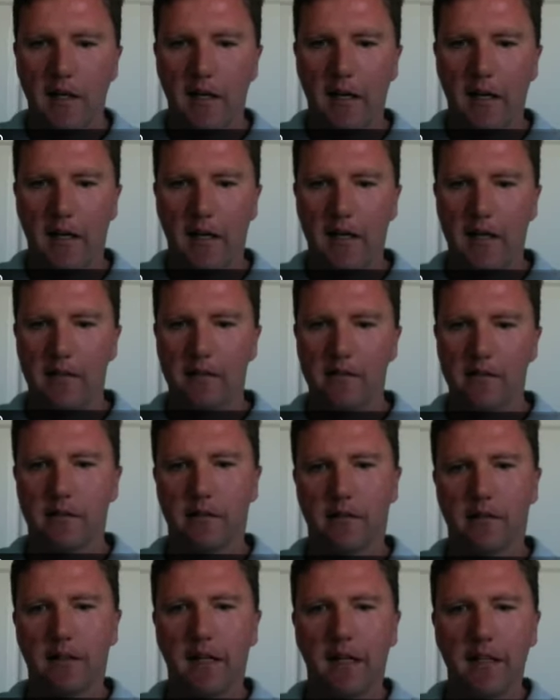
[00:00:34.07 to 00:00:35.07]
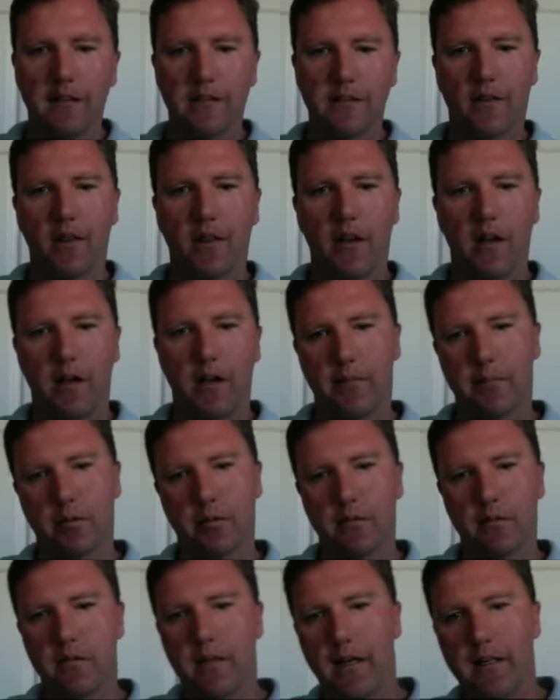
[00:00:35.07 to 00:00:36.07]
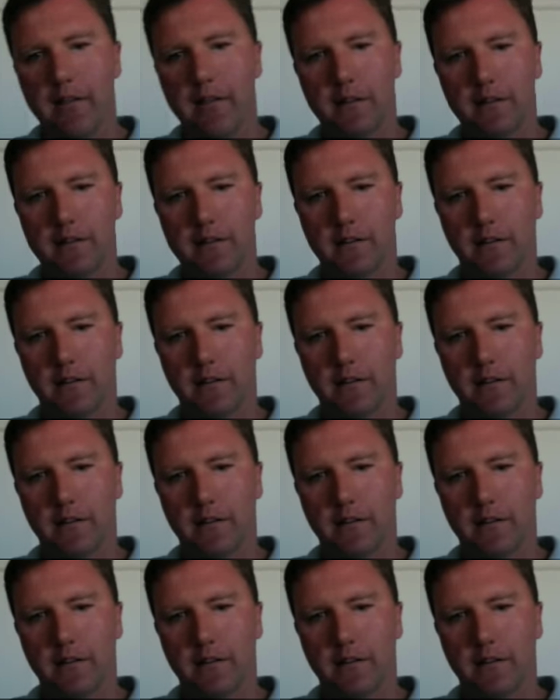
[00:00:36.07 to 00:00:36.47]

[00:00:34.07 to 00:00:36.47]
and case law provides us